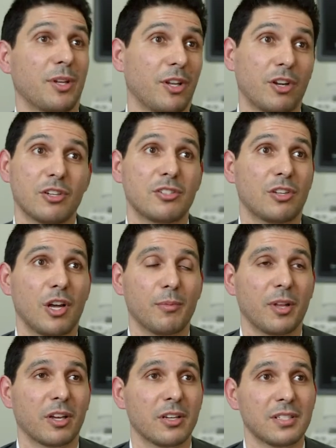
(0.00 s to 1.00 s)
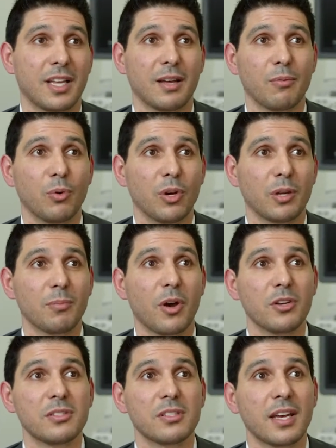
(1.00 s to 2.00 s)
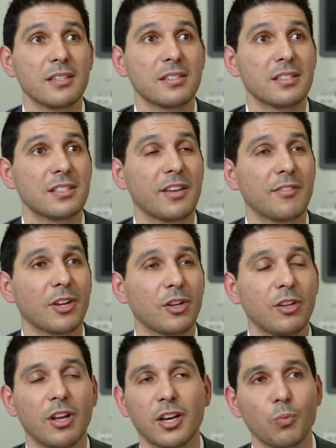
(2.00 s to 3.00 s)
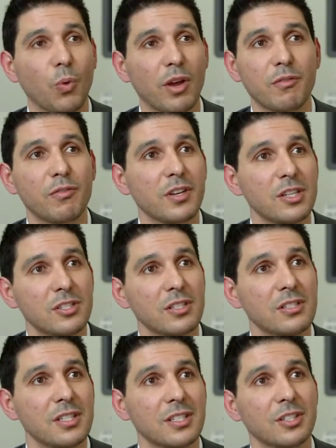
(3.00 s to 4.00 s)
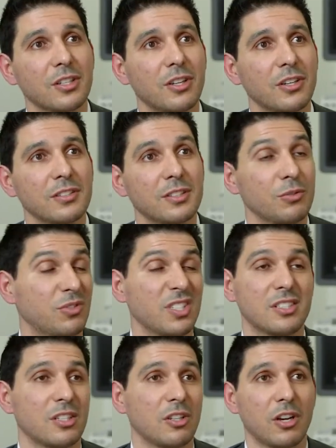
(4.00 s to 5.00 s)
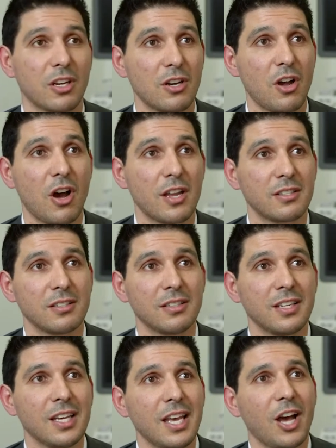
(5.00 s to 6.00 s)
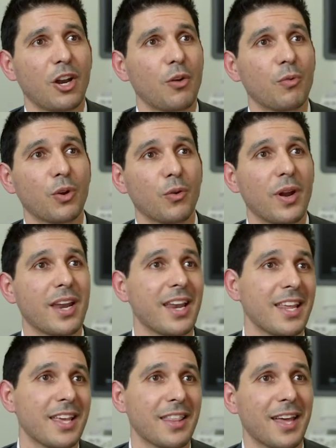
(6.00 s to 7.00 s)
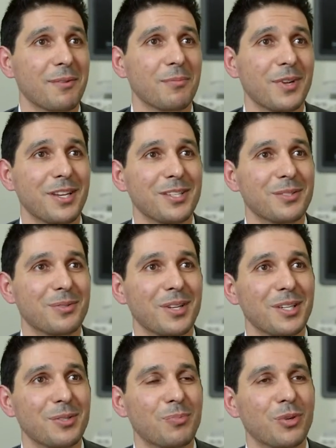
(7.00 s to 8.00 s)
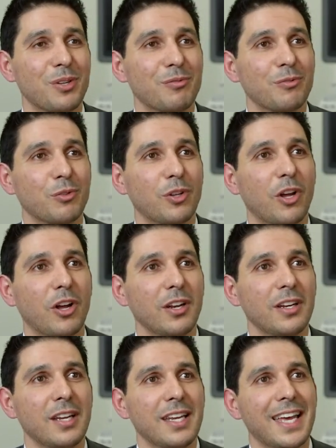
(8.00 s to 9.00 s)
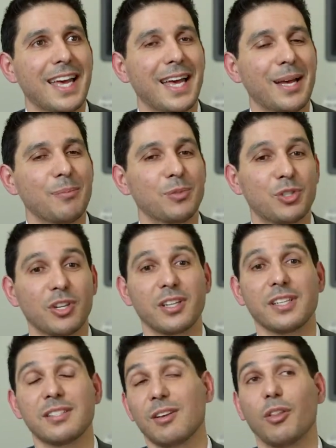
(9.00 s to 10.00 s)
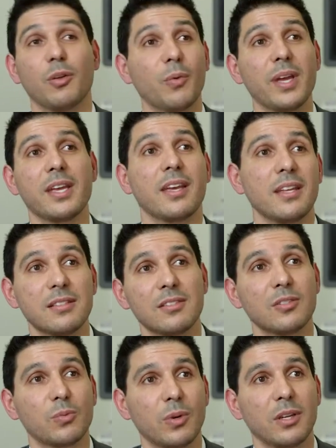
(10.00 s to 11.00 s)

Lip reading: a lot of time. Like, I start work most days at 7 o'clock and won't finish at 6 o'clock till 6 o'clock at night, and I don't regret any of that. It is pretty full on. Certainly on the weekends as